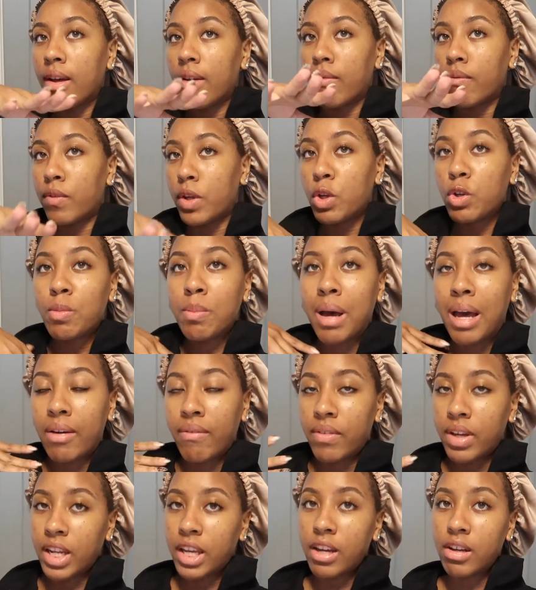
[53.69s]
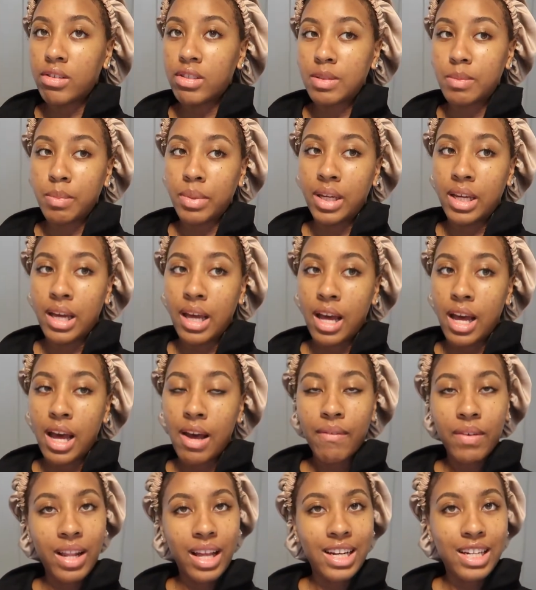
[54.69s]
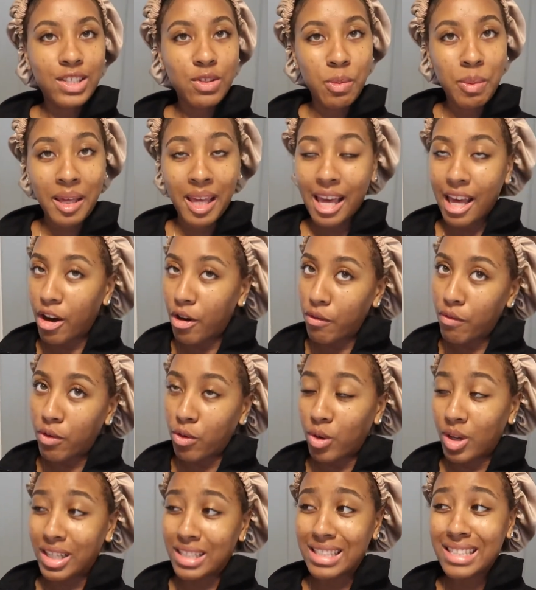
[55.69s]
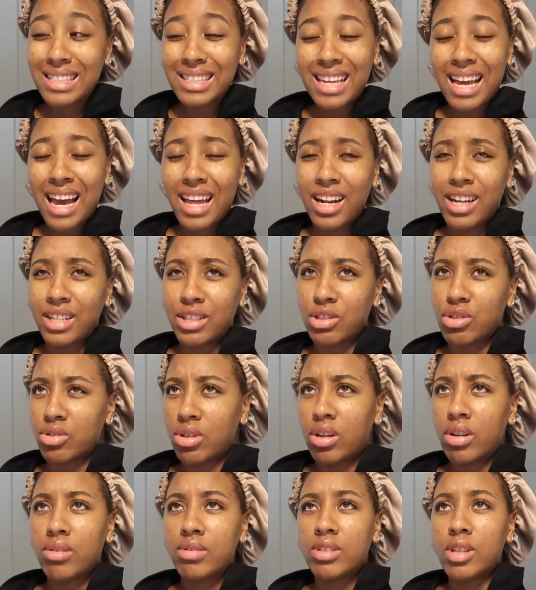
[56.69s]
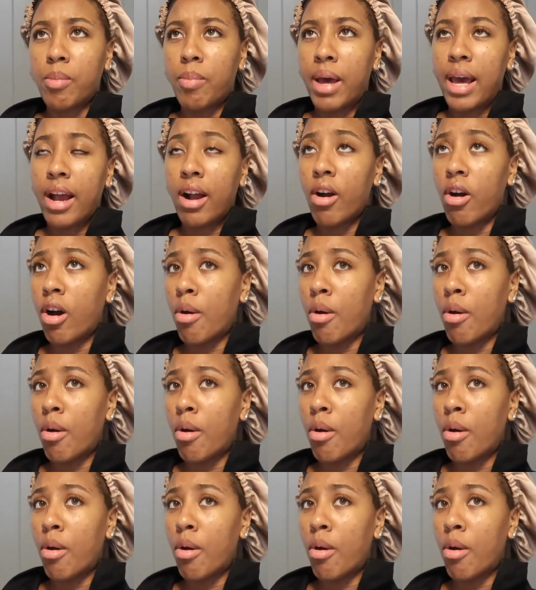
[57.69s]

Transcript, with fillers: view my videos, but I feel like this would be helpful because it's kind of a struggle to pack